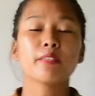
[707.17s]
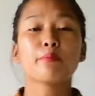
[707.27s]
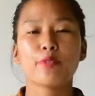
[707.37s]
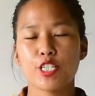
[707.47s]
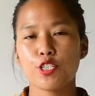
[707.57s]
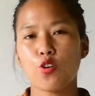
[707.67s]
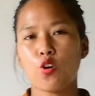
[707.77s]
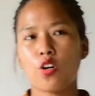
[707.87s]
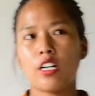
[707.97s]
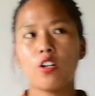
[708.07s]
temperature
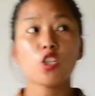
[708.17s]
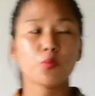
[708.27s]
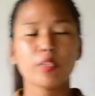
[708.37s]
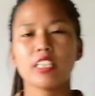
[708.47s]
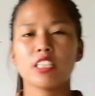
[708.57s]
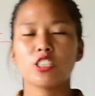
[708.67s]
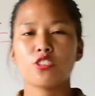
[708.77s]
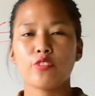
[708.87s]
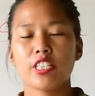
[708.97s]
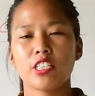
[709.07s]
or osmotic
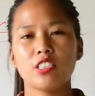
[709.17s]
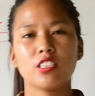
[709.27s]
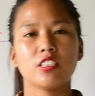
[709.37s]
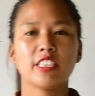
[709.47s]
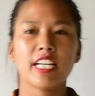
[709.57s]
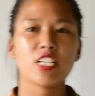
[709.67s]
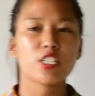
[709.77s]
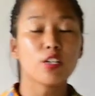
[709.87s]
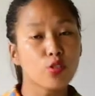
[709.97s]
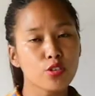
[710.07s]
concentrations
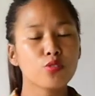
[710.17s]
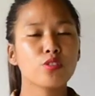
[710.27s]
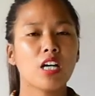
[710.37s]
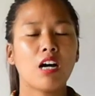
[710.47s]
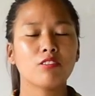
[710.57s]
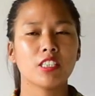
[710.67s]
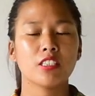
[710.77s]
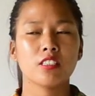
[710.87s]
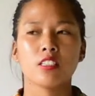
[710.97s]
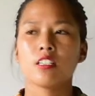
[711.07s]
change according to the outside
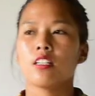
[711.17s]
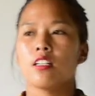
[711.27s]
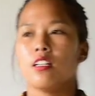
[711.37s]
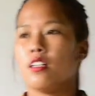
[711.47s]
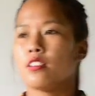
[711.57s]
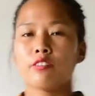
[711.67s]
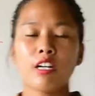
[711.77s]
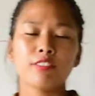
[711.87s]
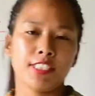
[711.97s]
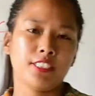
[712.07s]

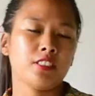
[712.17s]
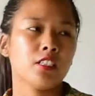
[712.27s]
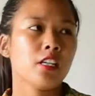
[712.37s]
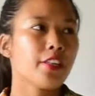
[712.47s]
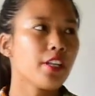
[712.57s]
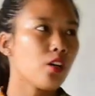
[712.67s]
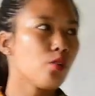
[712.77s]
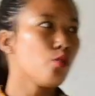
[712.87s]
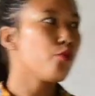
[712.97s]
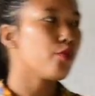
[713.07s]
surroundings.
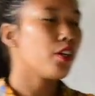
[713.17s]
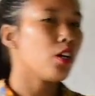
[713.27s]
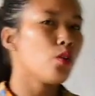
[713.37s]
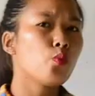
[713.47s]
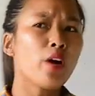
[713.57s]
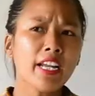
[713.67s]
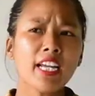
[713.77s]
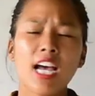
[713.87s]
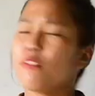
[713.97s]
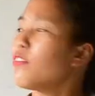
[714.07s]
Now, why
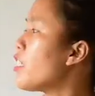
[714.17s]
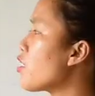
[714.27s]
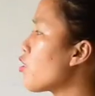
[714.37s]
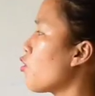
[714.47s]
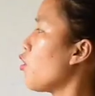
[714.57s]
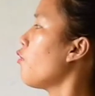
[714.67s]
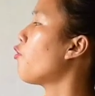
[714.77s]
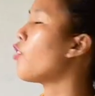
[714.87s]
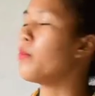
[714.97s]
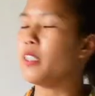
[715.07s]
have these
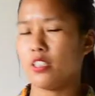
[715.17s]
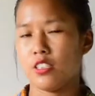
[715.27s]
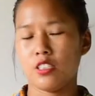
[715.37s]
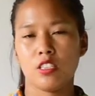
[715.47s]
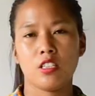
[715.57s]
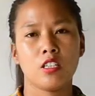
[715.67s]
conformers